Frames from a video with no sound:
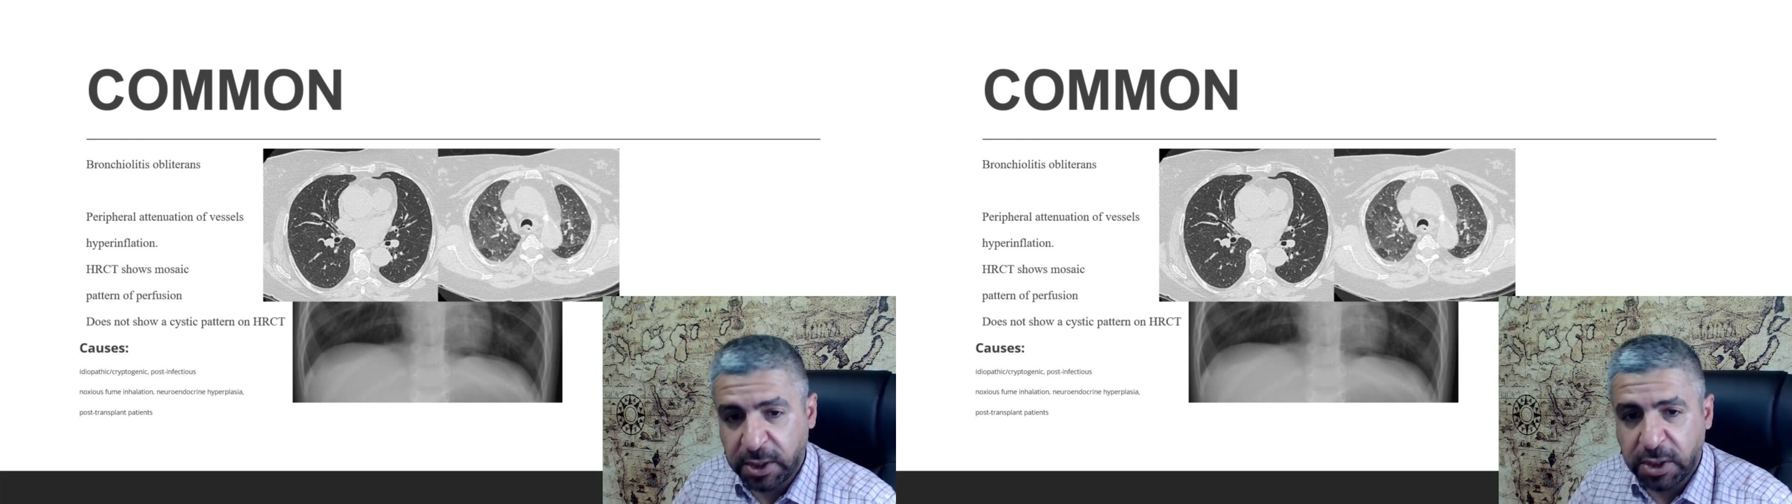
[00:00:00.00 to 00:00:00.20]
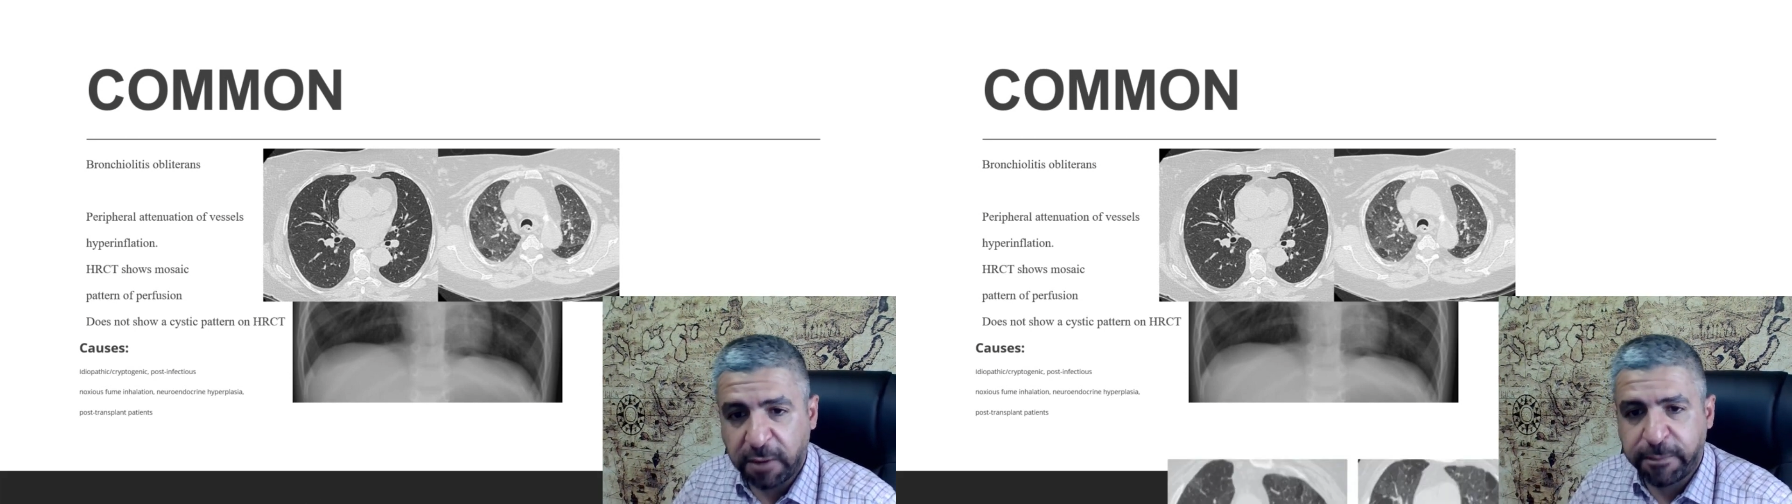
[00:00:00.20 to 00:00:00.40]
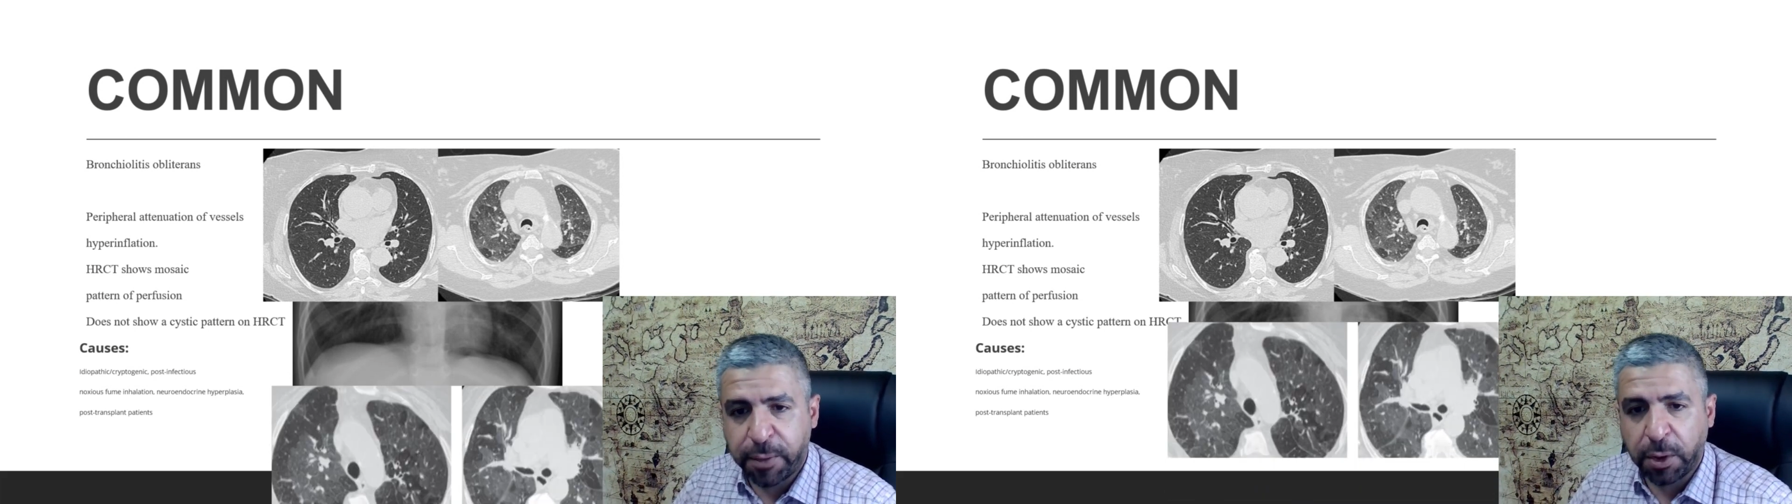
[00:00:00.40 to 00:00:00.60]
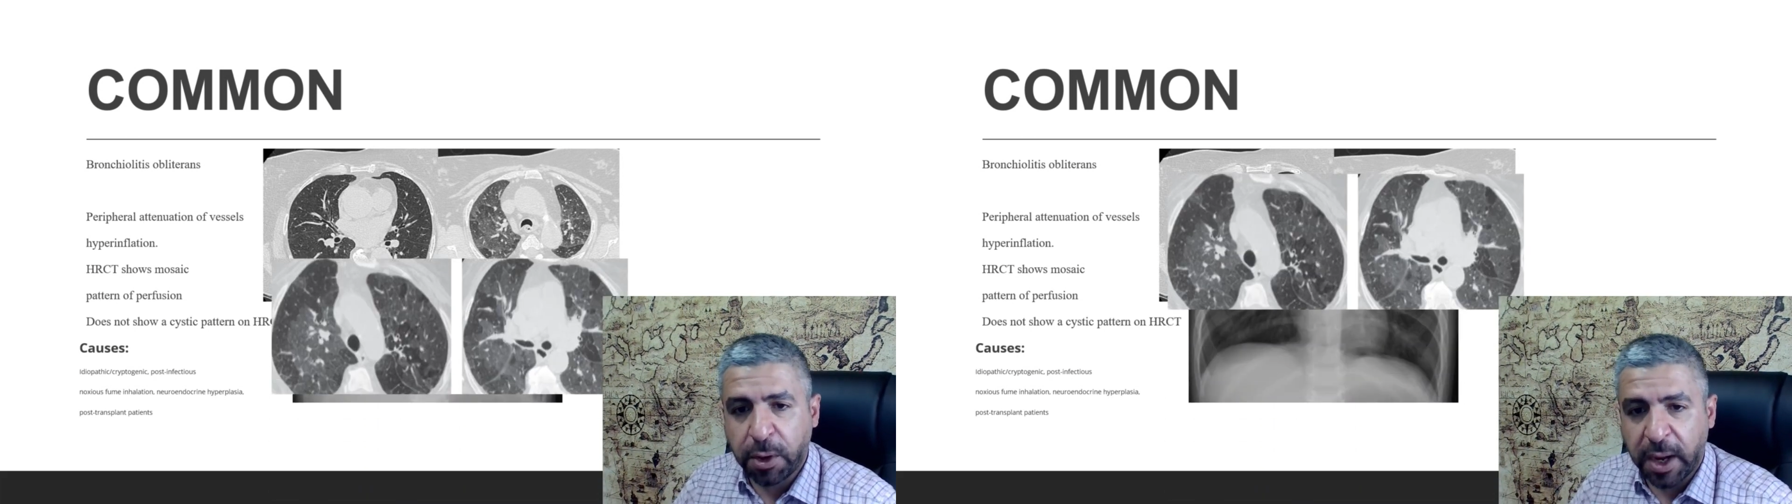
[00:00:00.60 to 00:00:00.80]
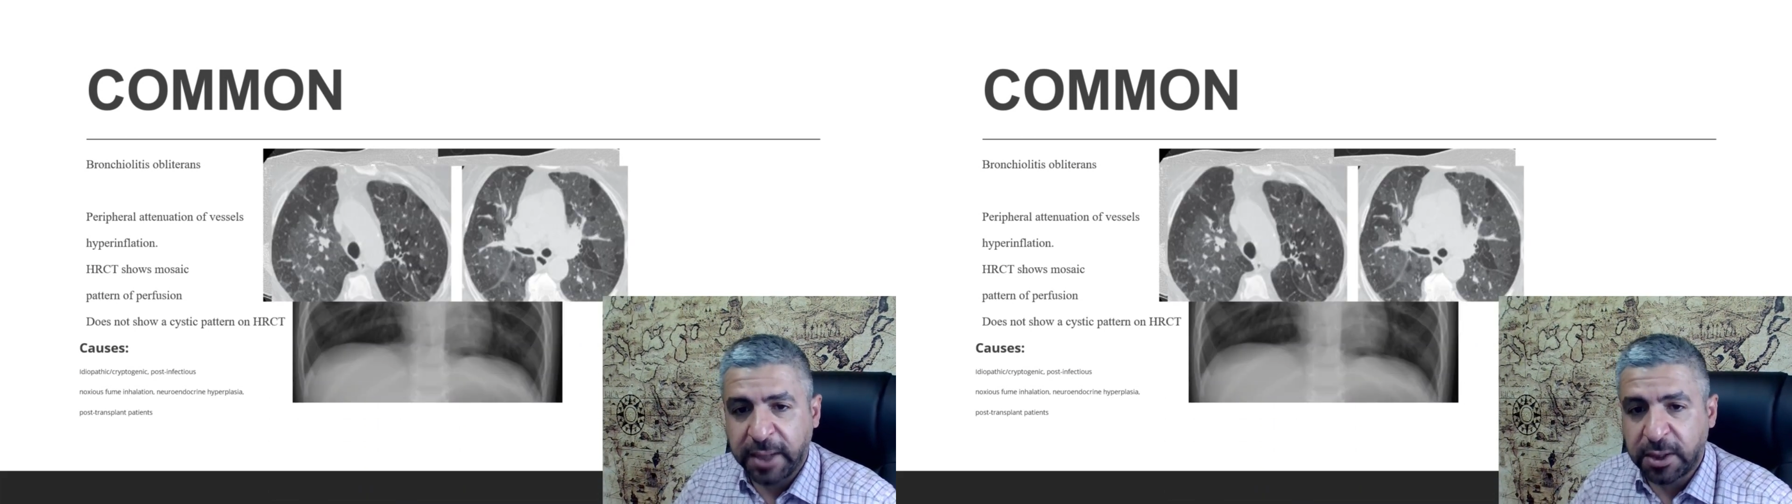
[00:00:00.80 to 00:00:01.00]
of
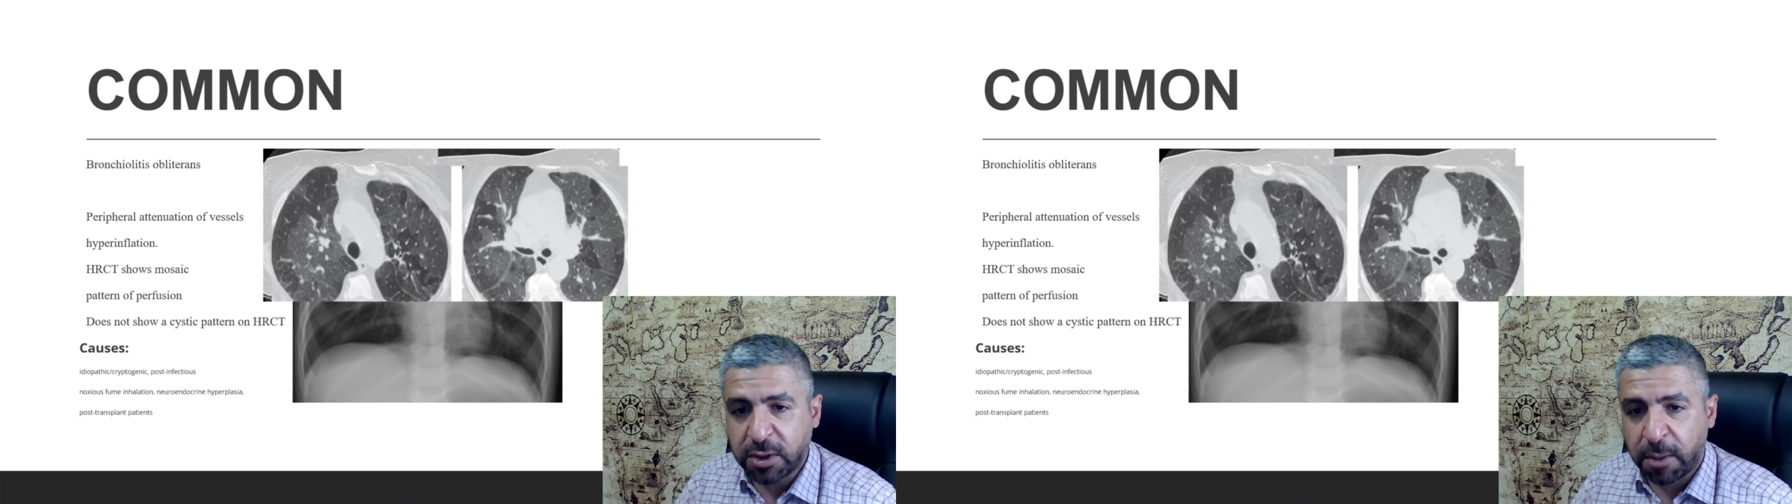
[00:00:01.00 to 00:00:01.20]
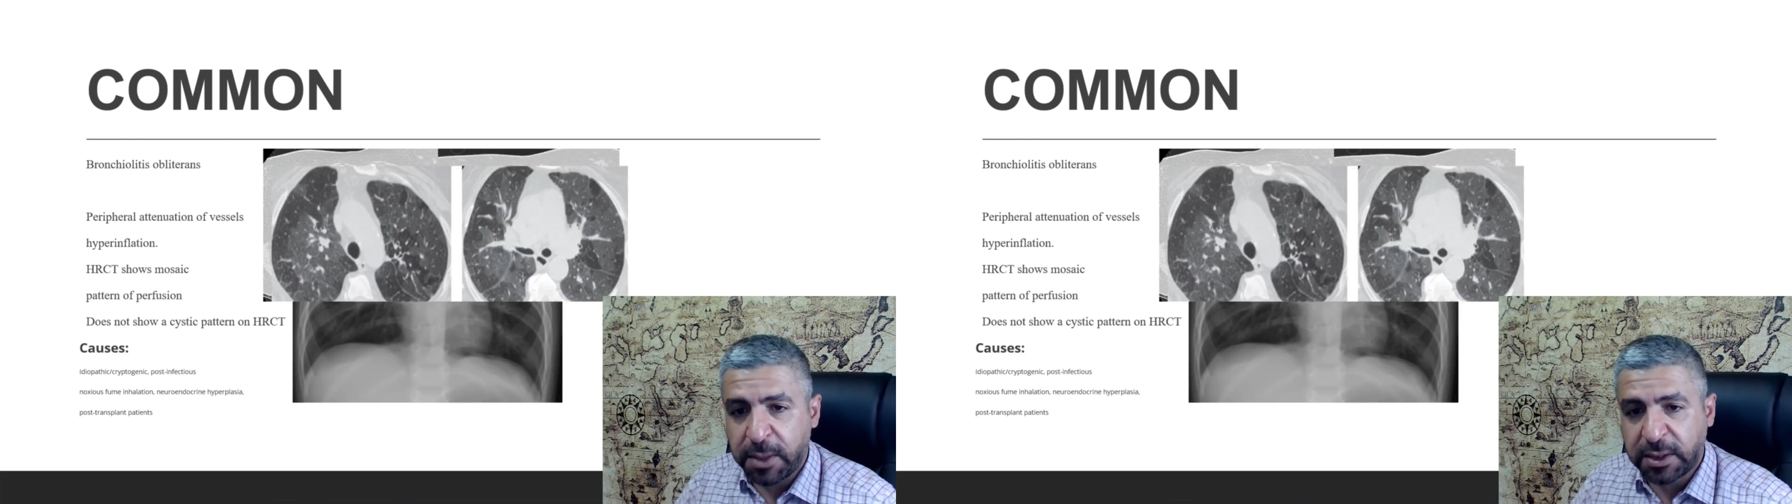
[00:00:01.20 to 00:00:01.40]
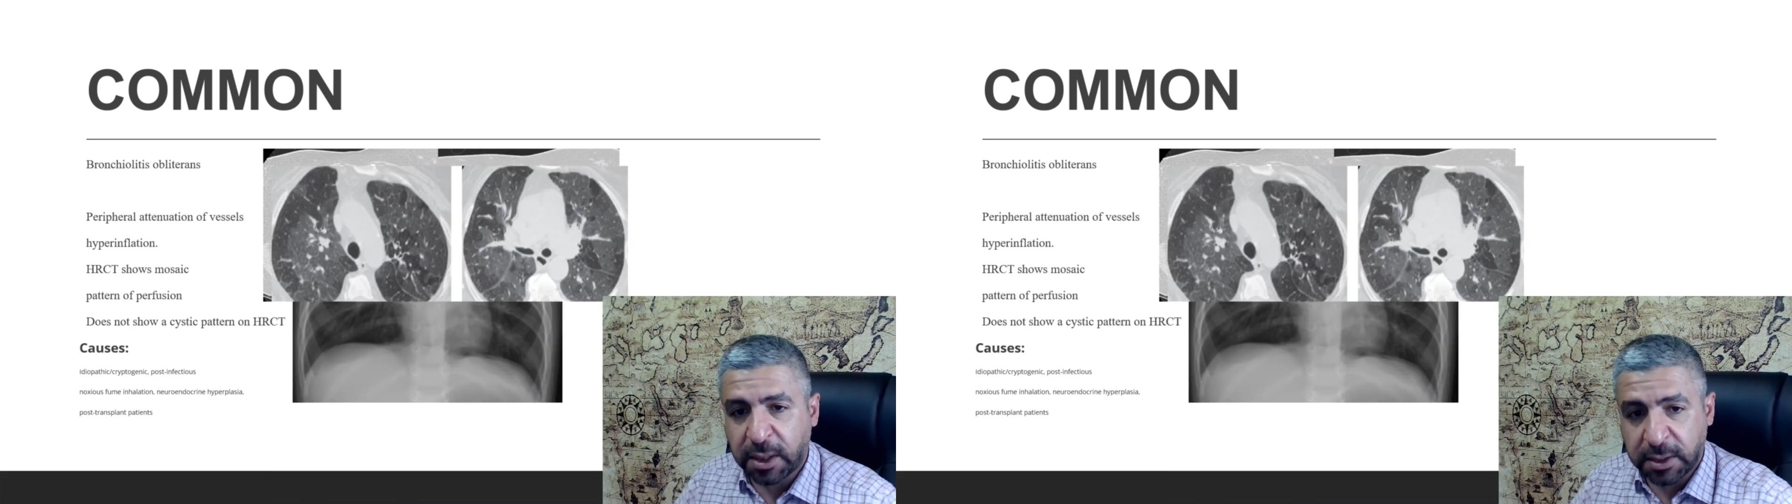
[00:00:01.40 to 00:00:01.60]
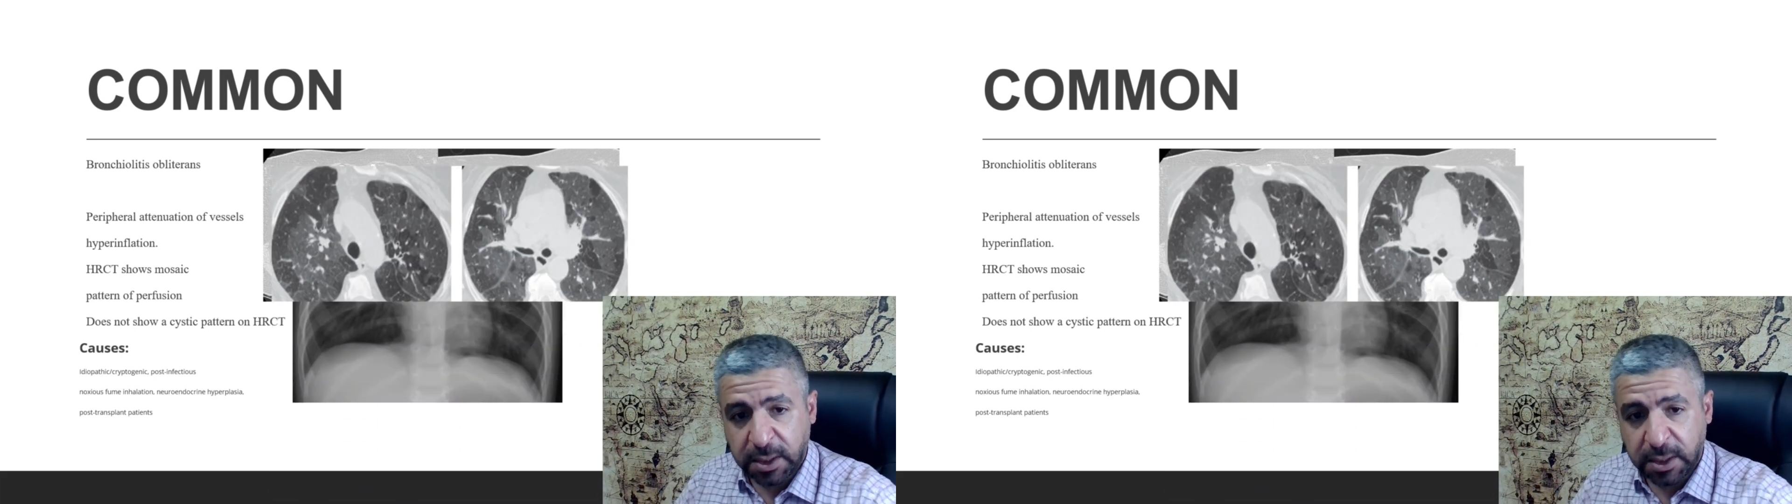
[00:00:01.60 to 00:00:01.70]
bronchiolitis obliterans.